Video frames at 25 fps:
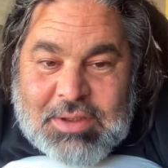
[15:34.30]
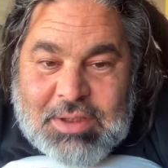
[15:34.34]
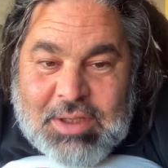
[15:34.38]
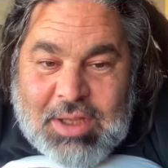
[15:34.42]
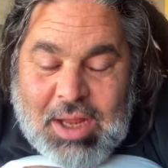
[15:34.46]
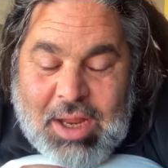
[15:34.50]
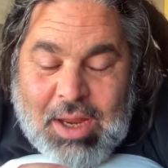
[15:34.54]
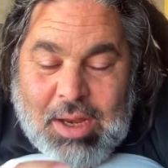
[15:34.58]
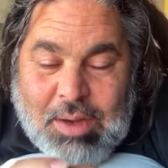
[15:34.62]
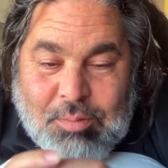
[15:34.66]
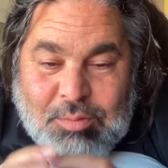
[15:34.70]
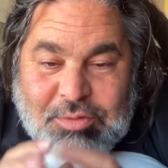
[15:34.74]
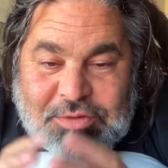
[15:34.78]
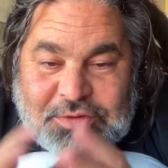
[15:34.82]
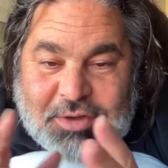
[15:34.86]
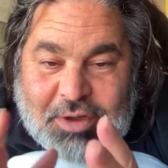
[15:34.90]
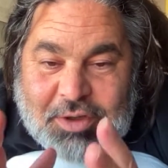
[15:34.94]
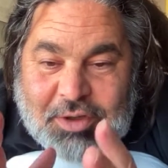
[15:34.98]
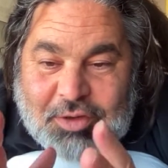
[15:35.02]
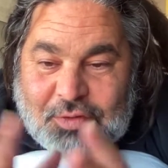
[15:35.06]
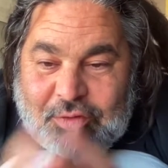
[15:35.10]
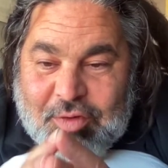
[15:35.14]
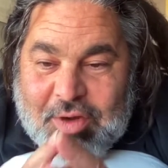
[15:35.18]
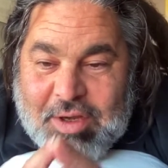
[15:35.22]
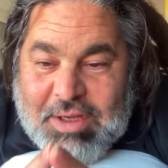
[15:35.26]
And we
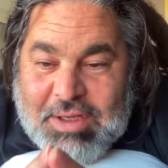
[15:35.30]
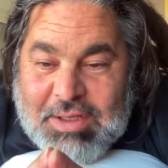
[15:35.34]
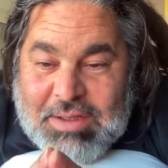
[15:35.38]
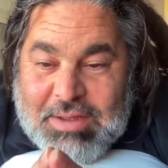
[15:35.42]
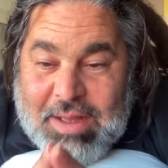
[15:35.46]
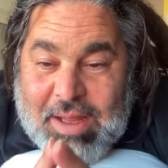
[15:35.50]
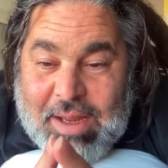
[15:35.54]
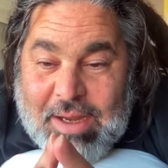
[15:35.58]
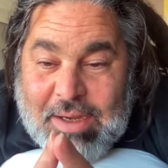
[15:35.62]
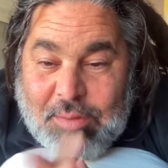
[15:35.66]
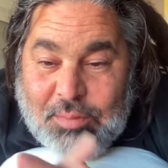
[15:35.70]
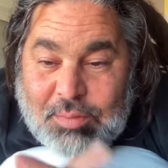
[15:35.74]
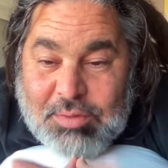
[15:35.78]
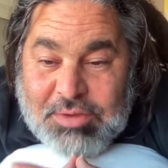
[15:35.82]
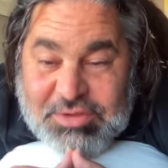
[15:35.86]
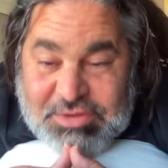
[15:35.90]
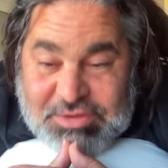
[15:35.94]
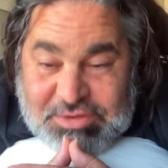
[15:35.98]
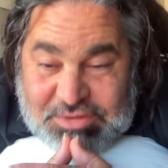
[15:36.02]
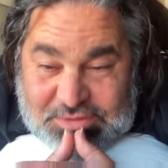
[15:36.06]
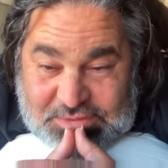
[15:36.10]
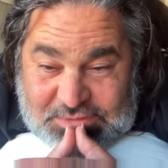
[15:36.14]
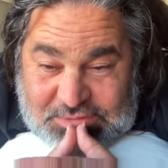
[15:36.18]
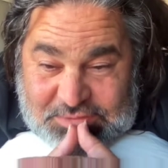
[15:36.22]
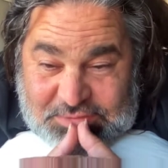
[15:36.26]
started creating
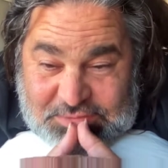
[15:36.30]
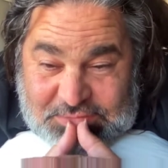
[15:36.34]
language.